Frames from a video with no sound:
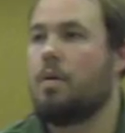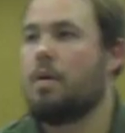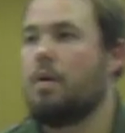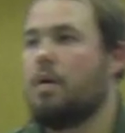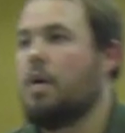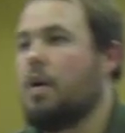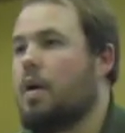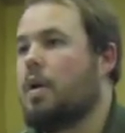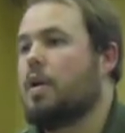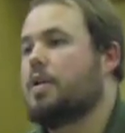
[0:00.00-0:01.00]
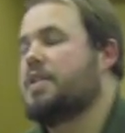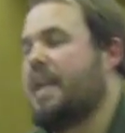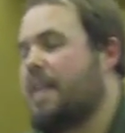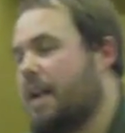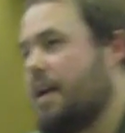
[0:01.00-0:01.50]
away.
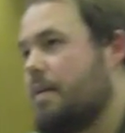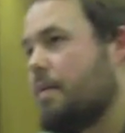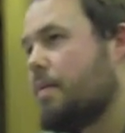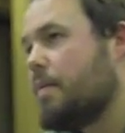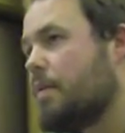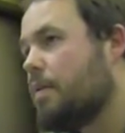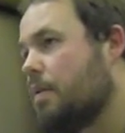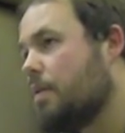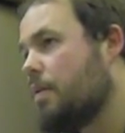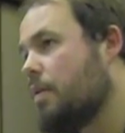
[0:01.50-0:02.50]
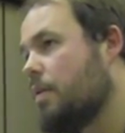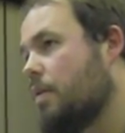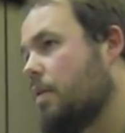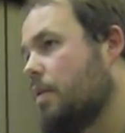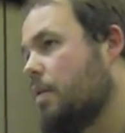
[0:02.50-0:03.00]
Say that again. Bottom line is,
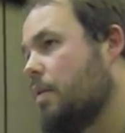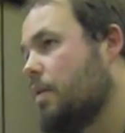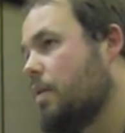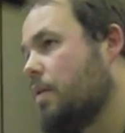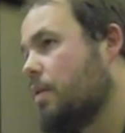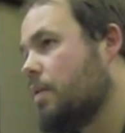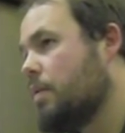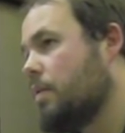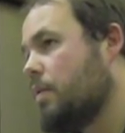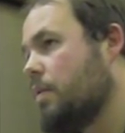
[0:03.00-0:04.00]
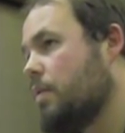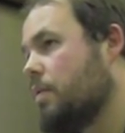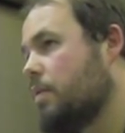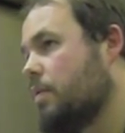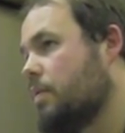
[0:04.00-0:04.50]
if you face that salt
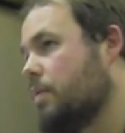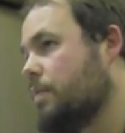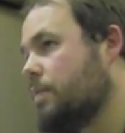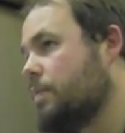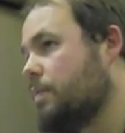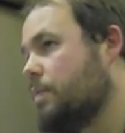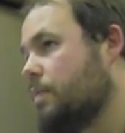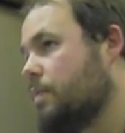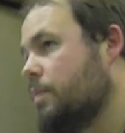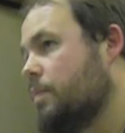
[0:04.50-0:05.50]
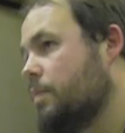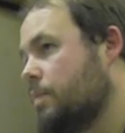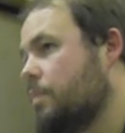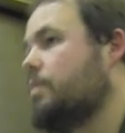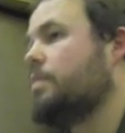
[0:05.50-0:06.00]
issue, you're going to have to manage it
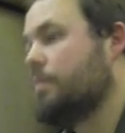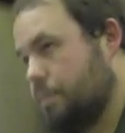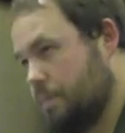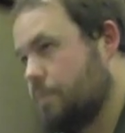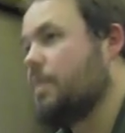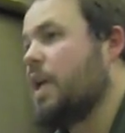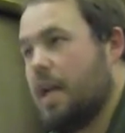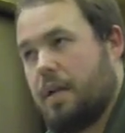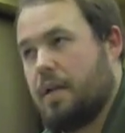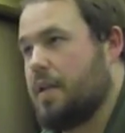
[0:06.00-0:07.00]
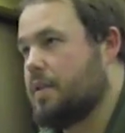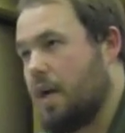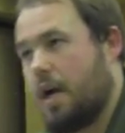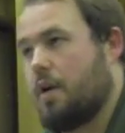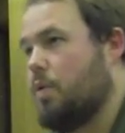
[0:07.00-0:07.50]
because it's not going away. It, it's
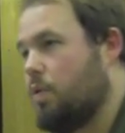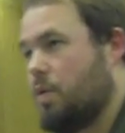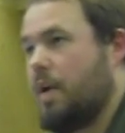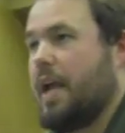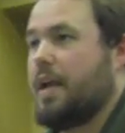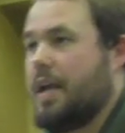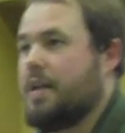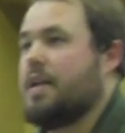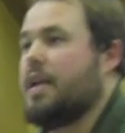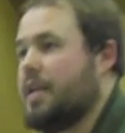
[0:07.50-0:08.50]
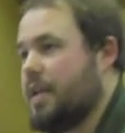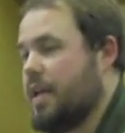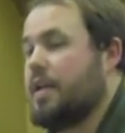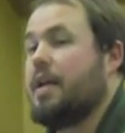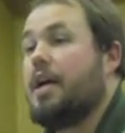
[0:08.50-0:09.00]
not going away. It,
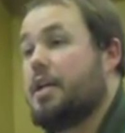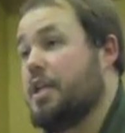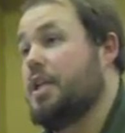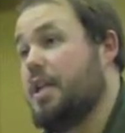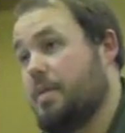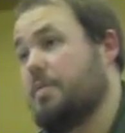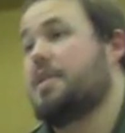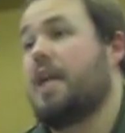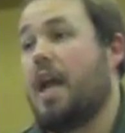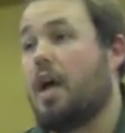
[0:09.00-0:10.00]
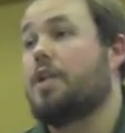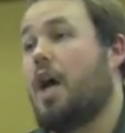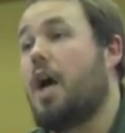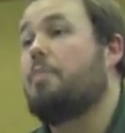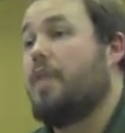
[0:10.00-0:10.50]
it, you need to stay on
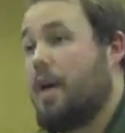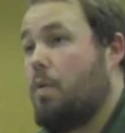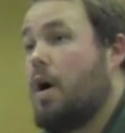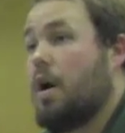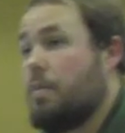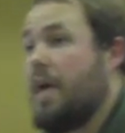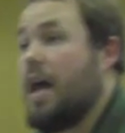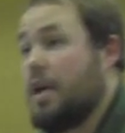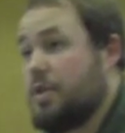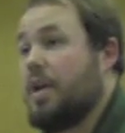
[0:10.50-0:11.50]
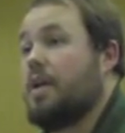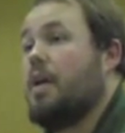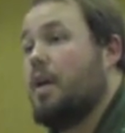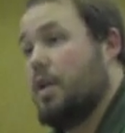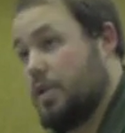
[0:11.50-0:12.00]
top of that water management
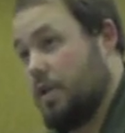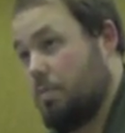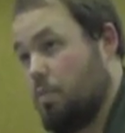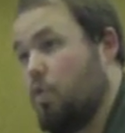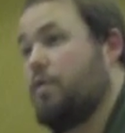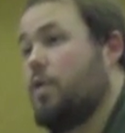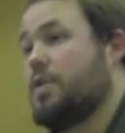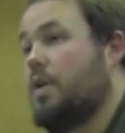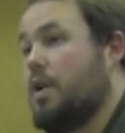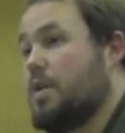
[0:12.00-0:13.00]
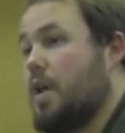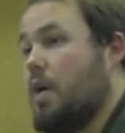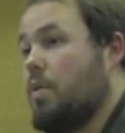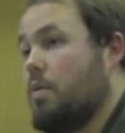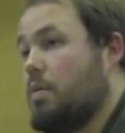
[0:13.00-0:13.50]
to move those salts
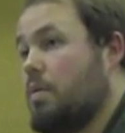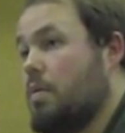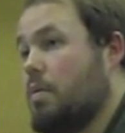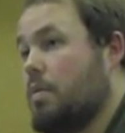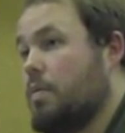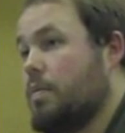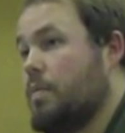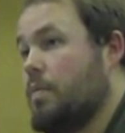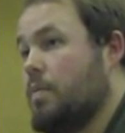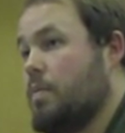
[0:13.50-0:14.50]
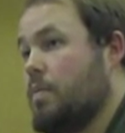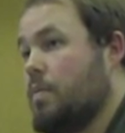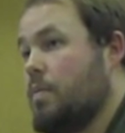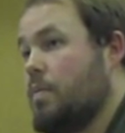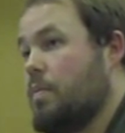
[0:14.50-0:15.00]
down. Unless you're going to open a
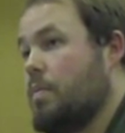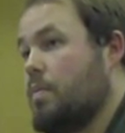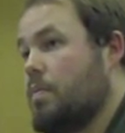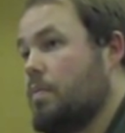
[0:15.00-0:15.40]
salt mine.